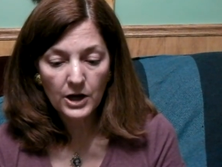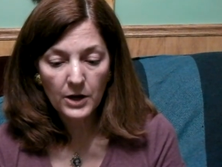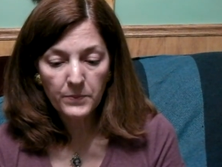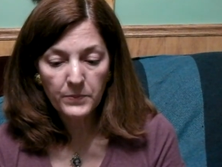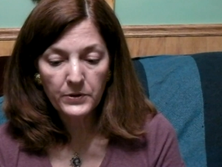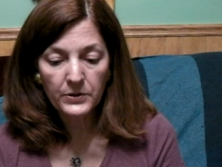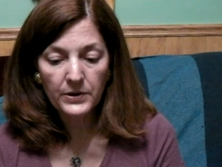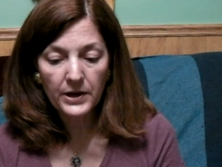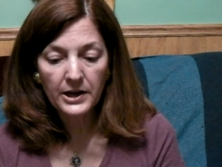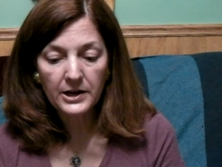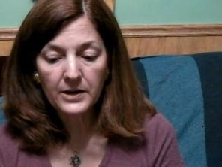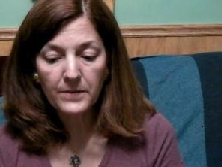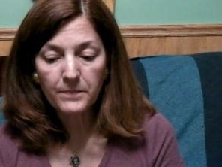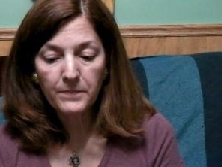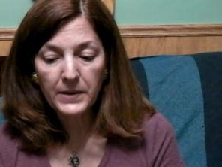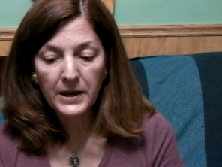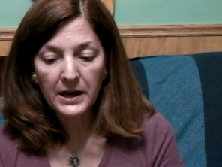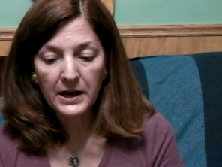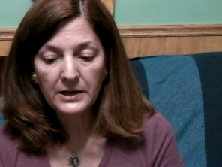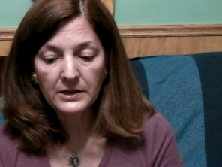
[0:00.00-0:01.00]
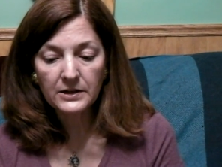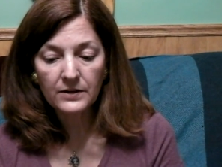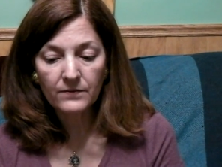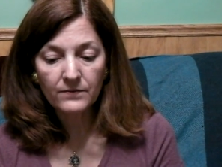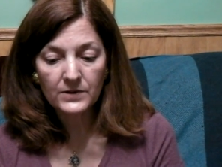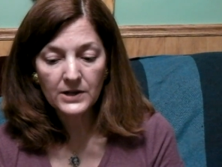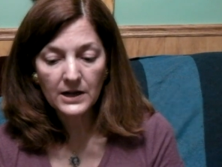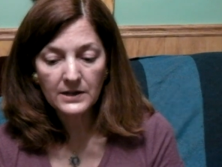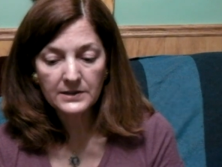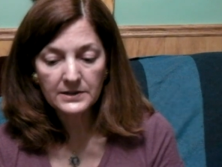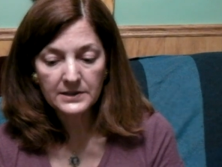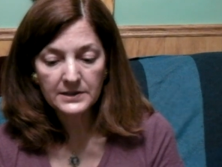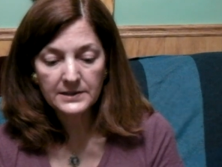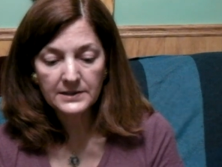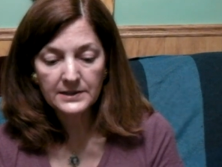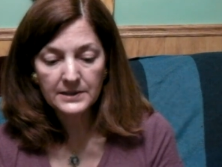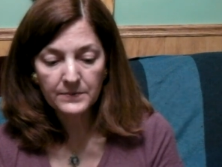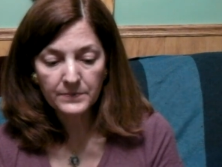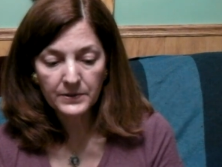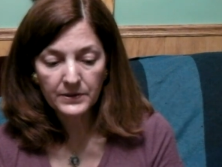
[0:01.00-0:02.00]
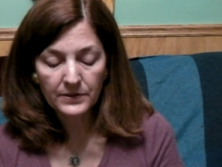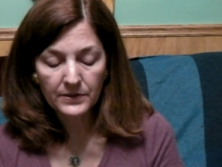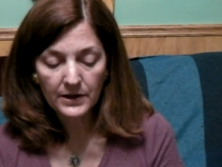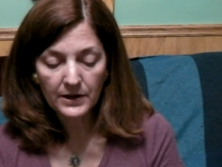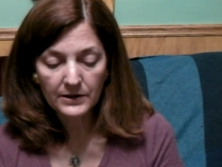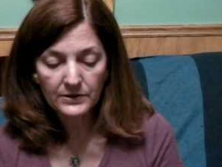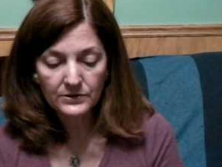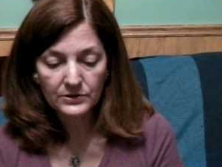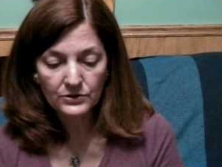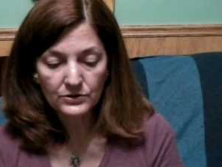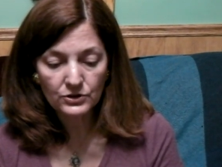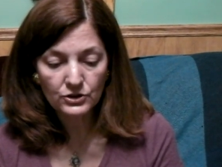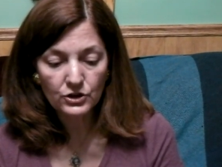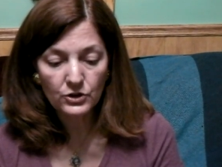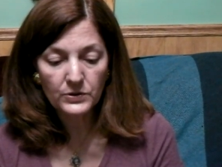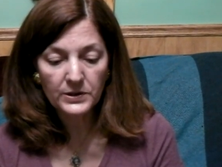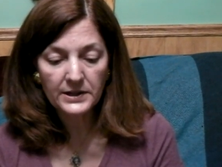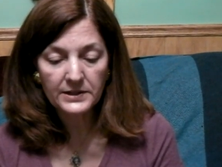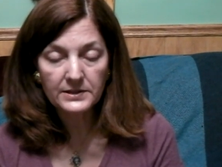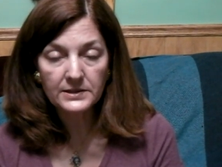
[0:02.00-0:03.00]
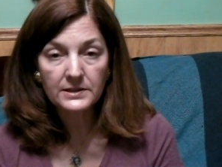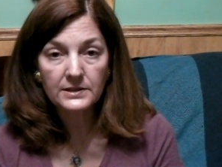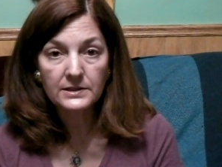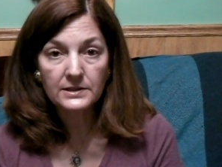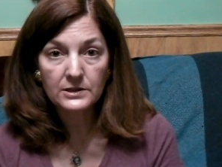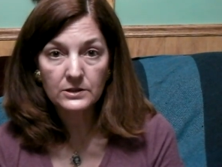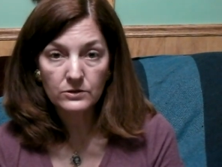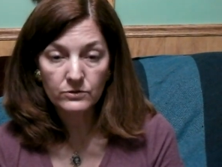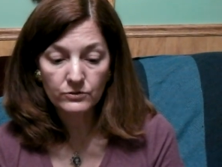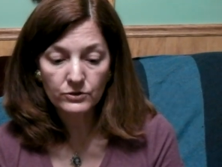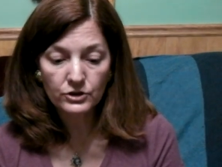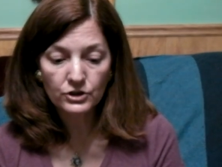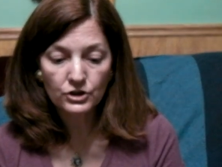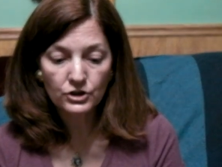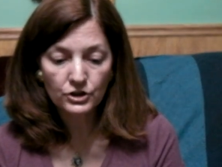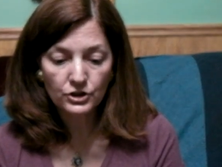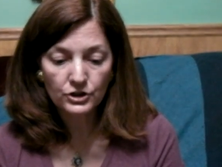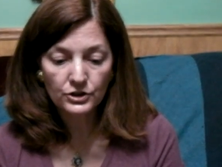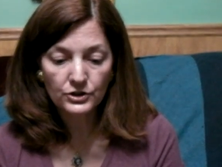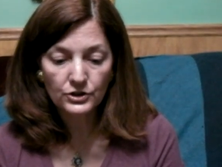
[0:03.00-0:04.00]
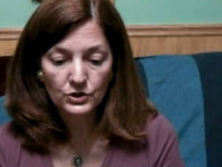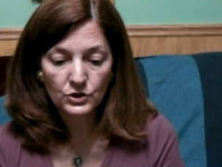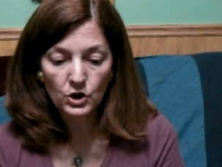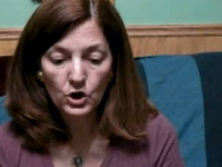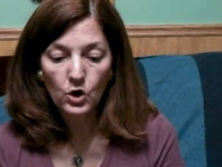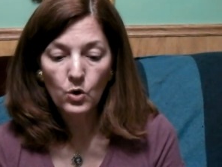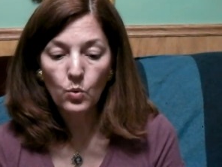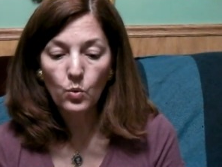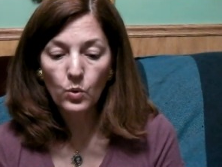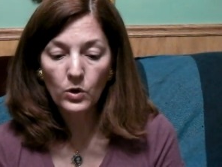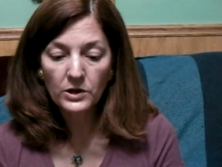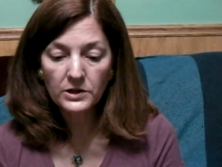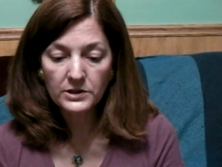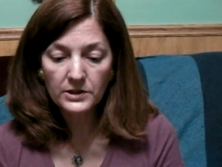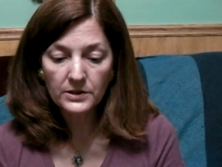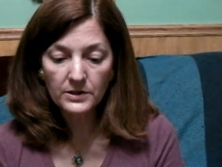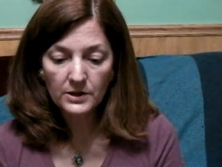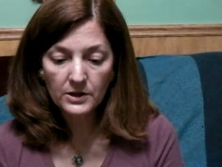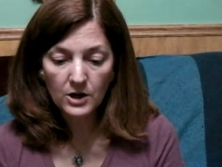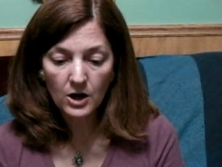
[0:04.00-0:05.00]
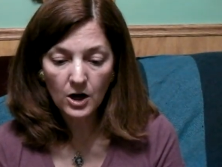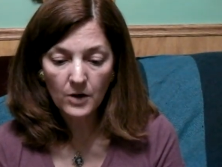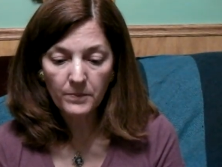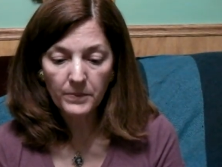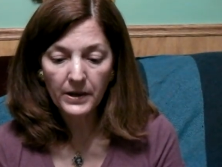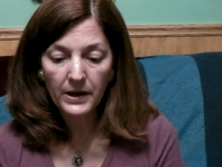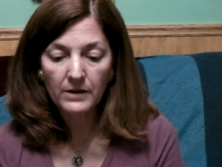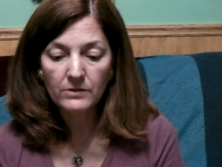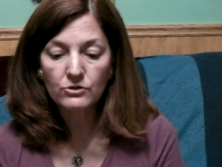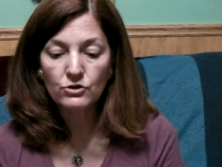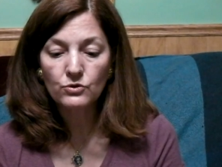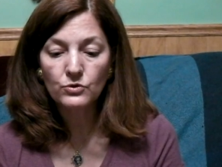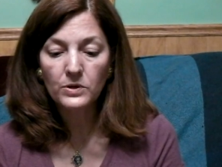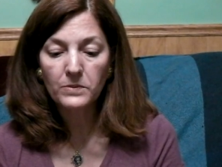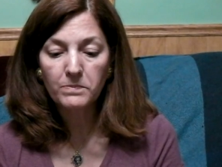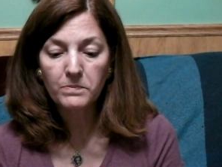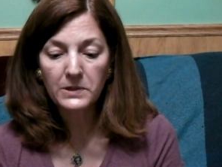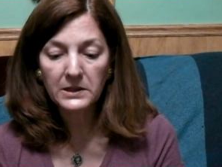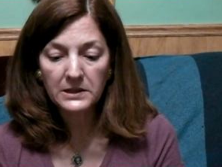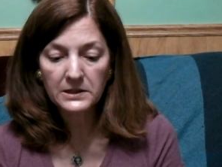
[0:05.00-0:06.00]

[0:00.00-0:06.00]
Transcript: couple and a band of Nazi sympathizers known as the Silver Shirts worked in the compound doing